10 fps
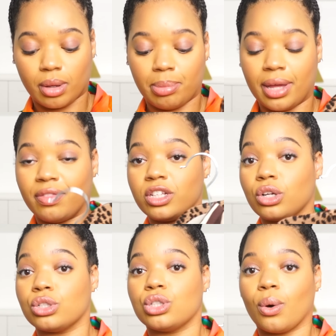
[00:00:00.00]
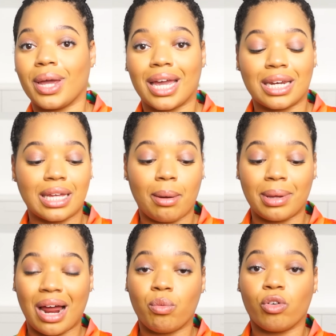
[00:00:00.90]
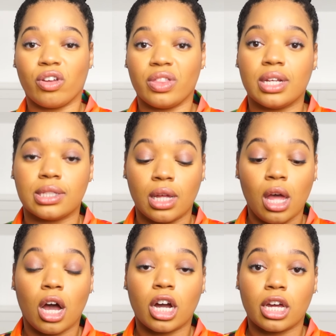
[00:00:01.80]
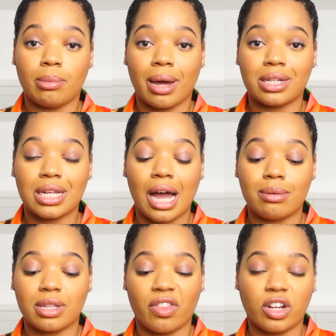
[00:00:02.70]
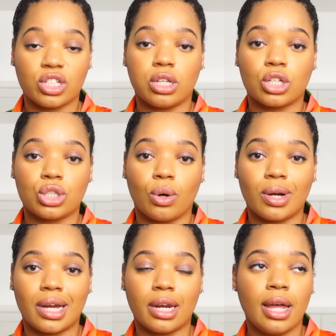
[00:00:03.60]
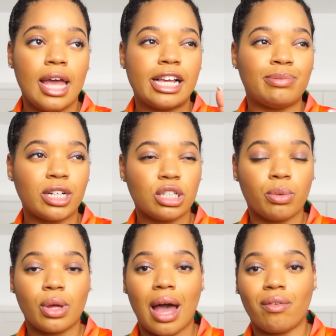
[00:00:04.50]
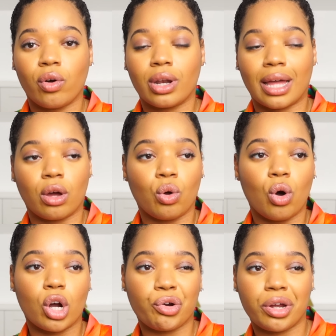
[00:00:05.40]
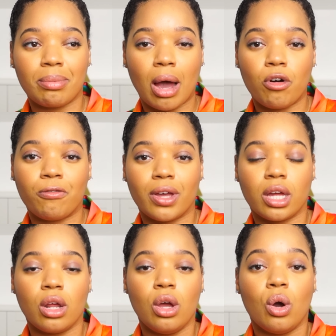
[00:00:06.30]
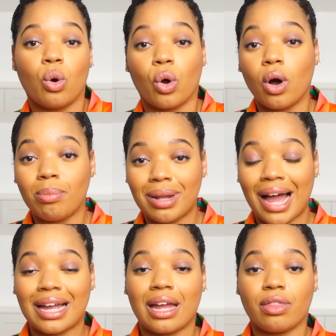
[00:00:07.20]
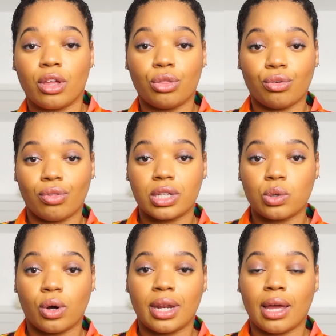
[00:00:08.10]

But these are so handy. I mean, I've worn these a good amount of times and they just look so good, especially when you have on like an all cream outfit or all black and then you throw these on.